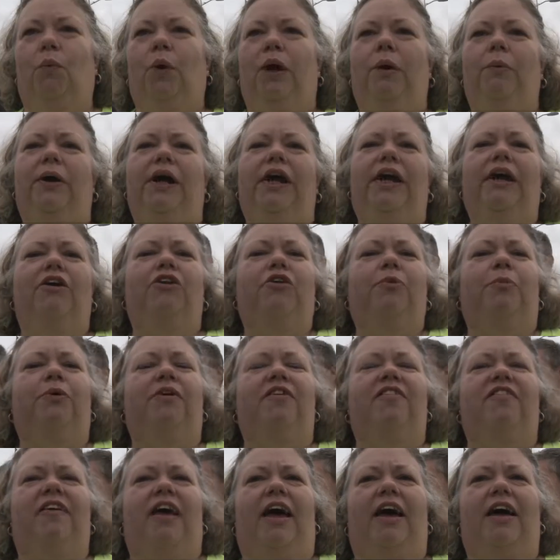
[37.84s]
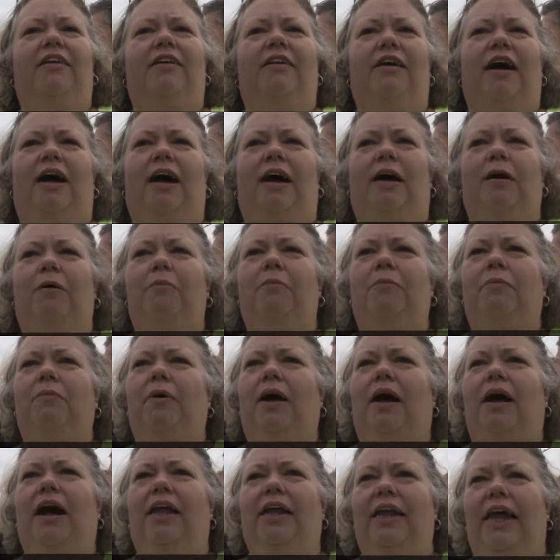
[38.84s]
We were here to present um,
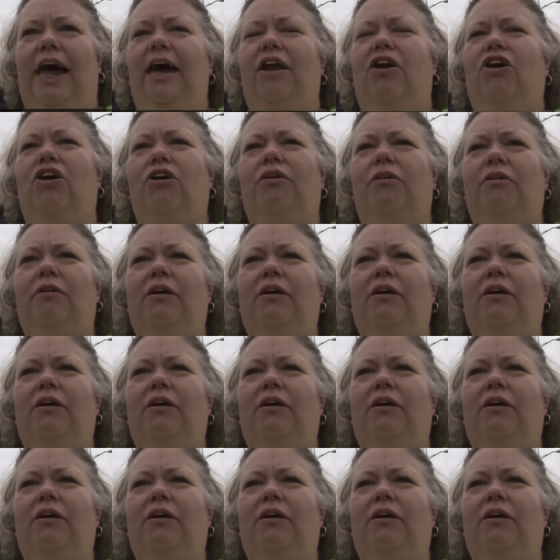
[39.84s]
a letter,